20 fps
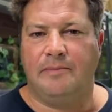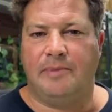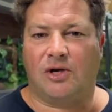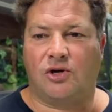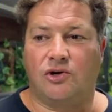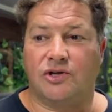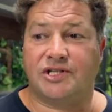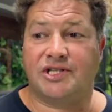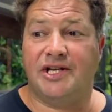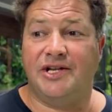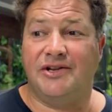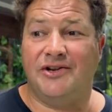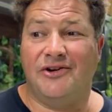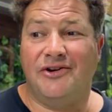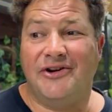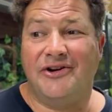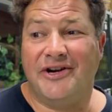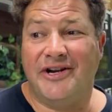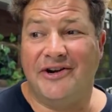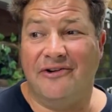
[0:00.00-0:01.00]
Because
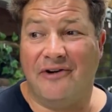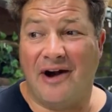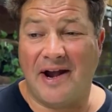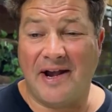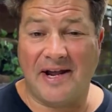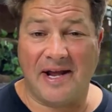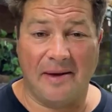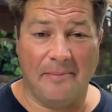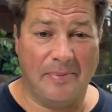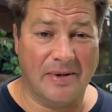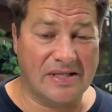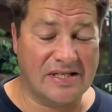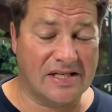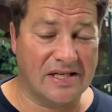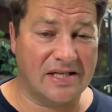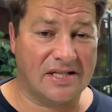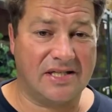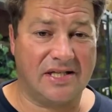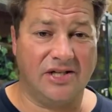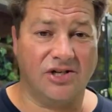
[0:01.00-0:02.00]
in running a
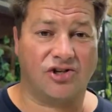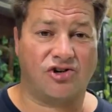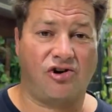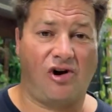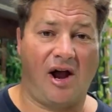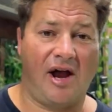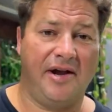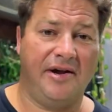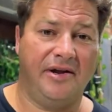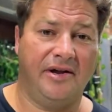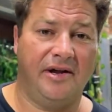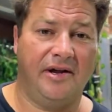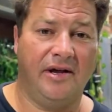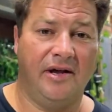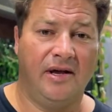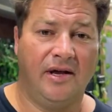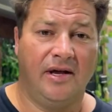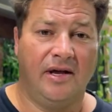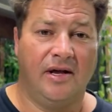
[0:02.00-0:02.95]
business and trying to